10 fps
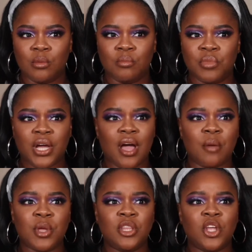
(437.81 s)
But I
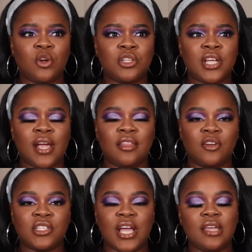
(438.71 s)
mean, they're
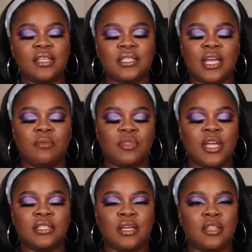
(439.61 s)
saying the same
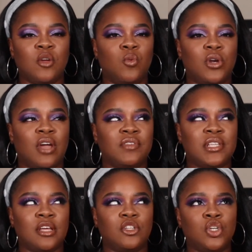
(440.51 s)
things that they would have
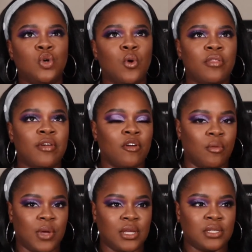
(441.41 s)
said to a
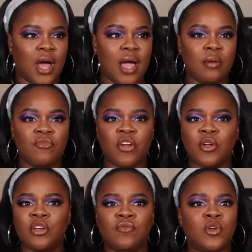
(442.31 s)
therapist. I am very
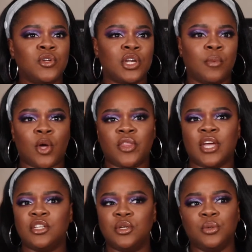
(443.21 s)
confused about
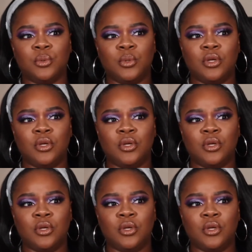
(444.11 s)
that too.